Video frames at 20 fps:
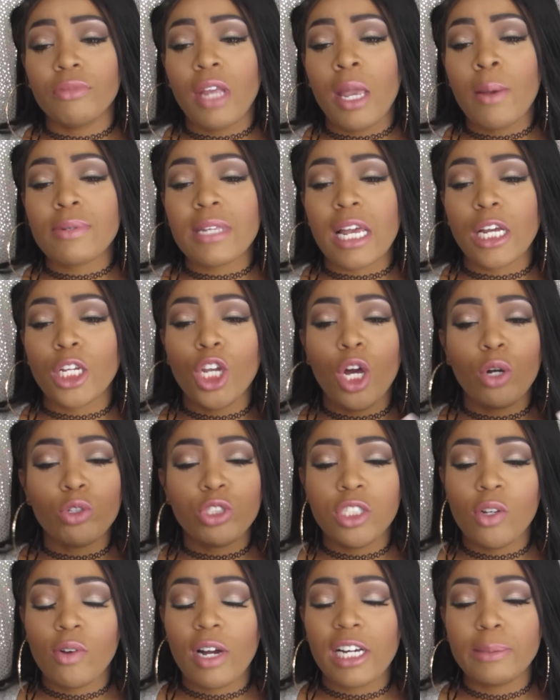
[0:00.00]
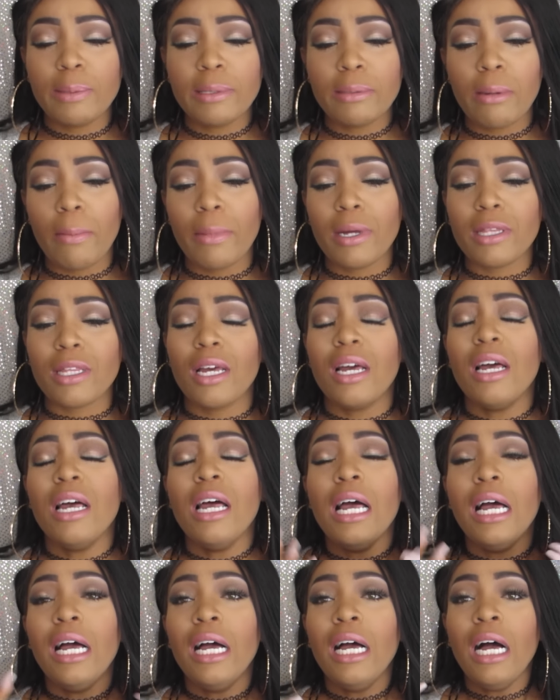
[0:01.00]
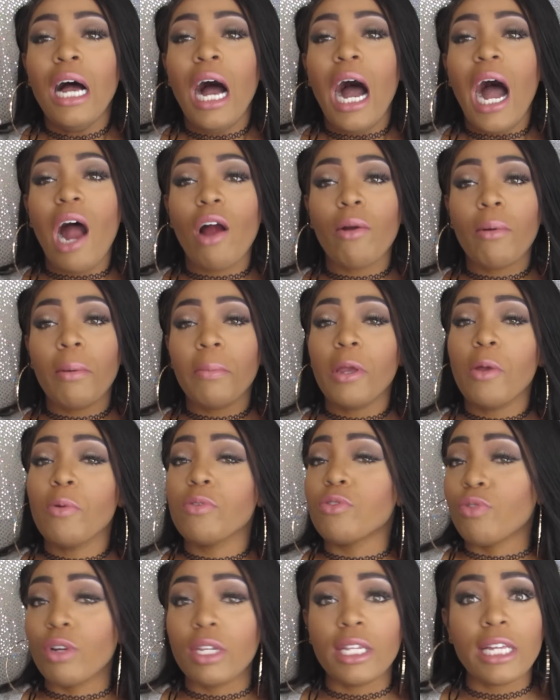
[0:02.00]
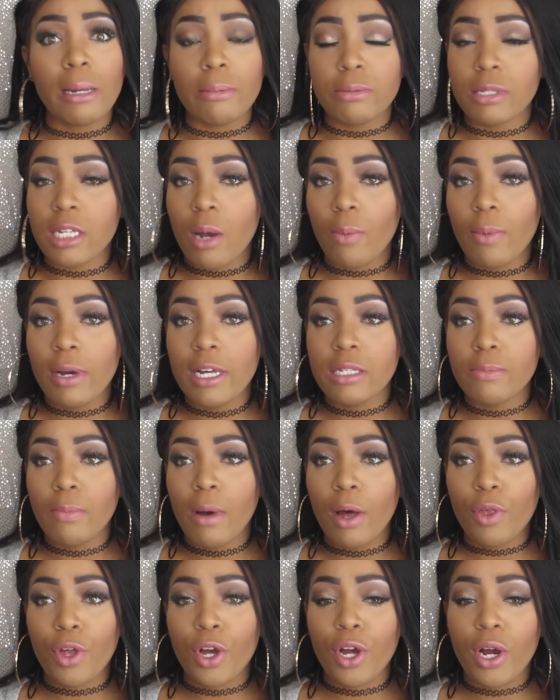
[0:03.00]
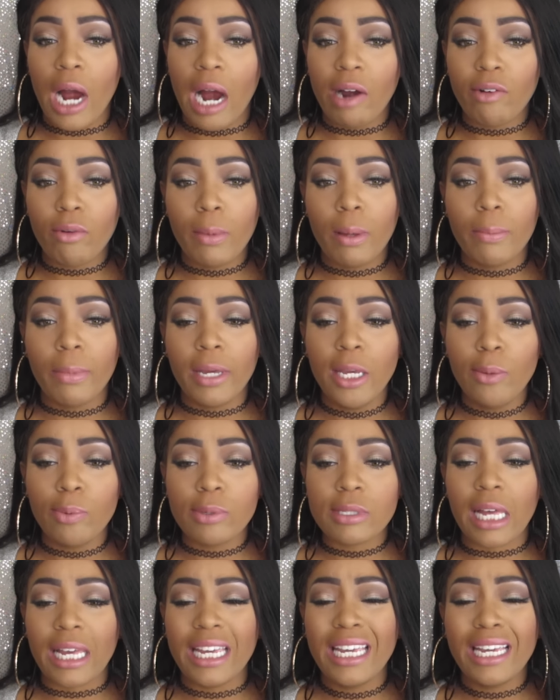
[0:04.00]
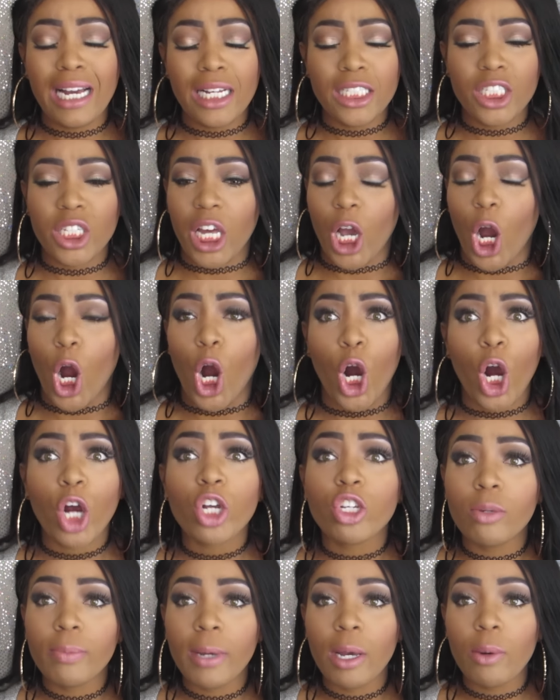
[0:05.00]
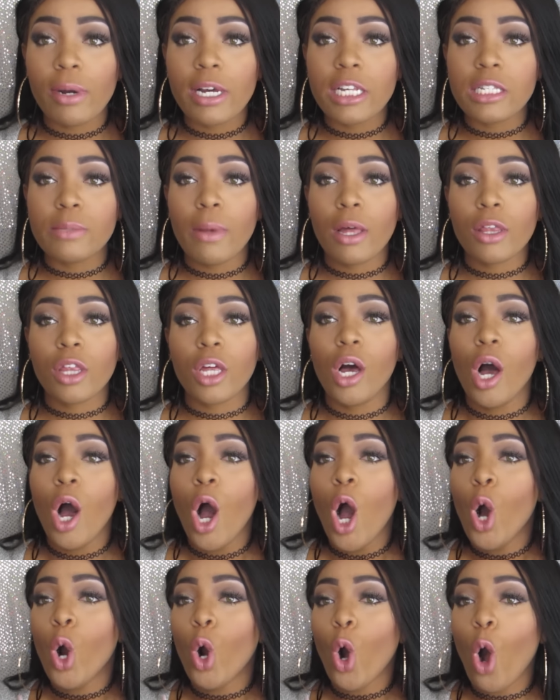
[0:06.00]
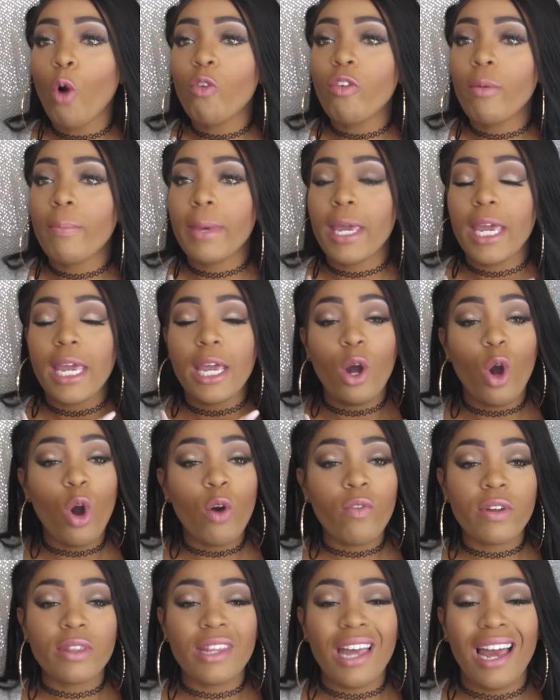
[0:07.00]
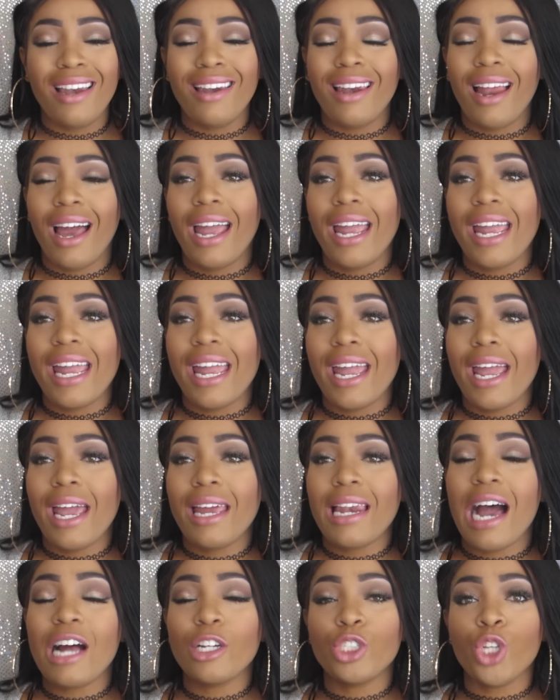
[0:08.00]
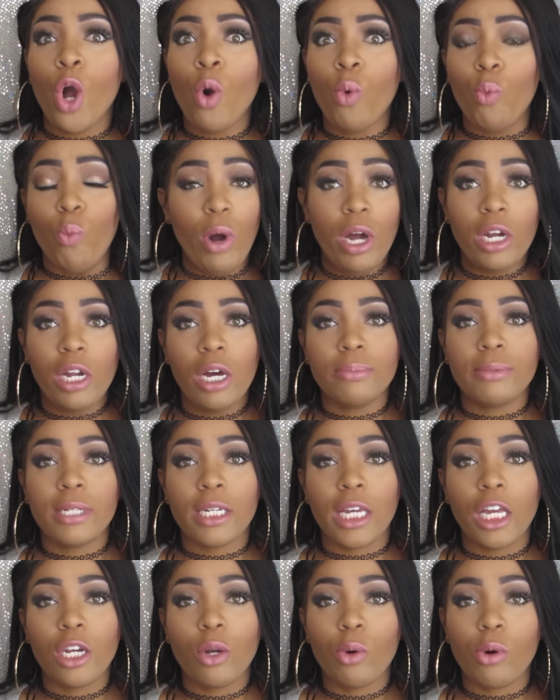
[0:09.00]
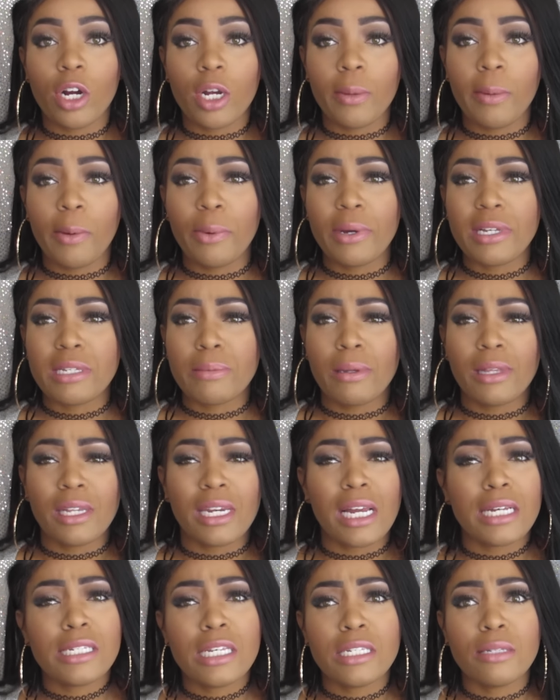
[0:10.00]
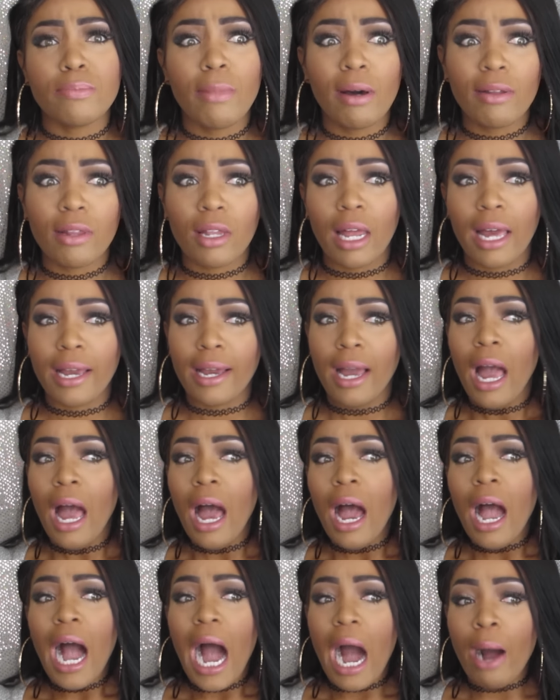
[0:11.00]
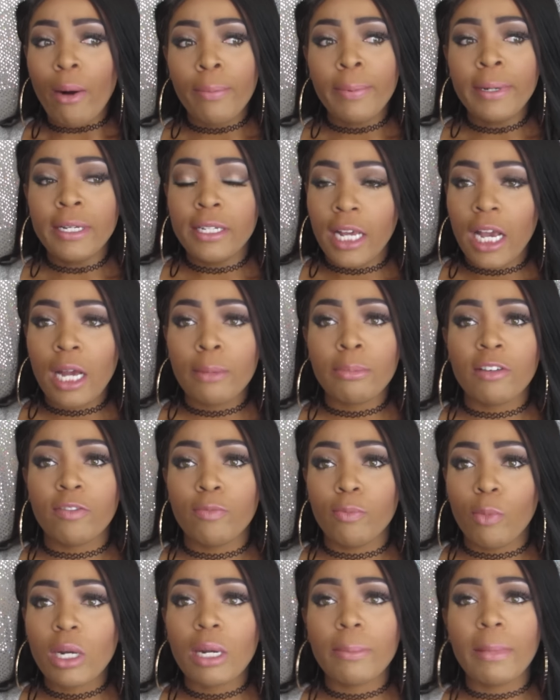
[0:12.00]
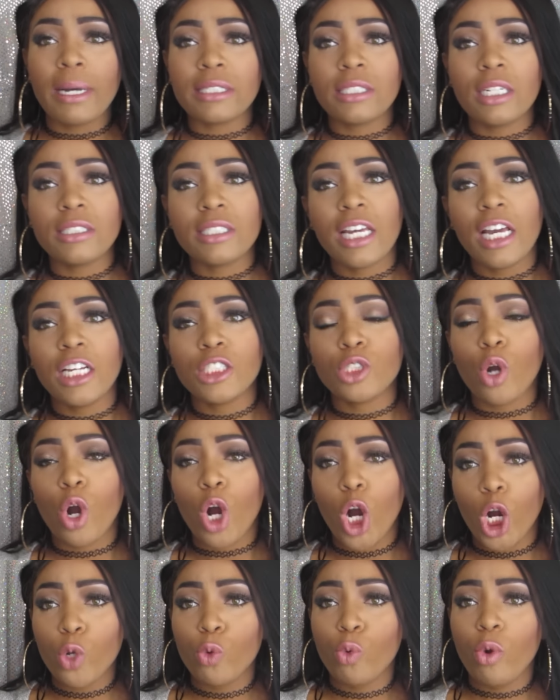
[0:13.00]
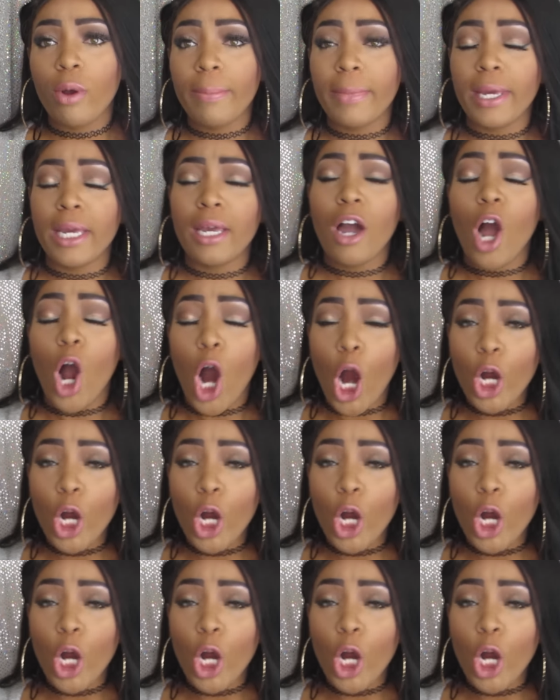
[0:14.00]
he was like, no, she don't gotta speak to my mother. I remember he was really upset with his mother. I remember he was like, he got into like an argument with his mother over me over that night, and I don't want him to get in an argument with his mother. That's his mother. Like, I would be damned if one of my sons get into an argument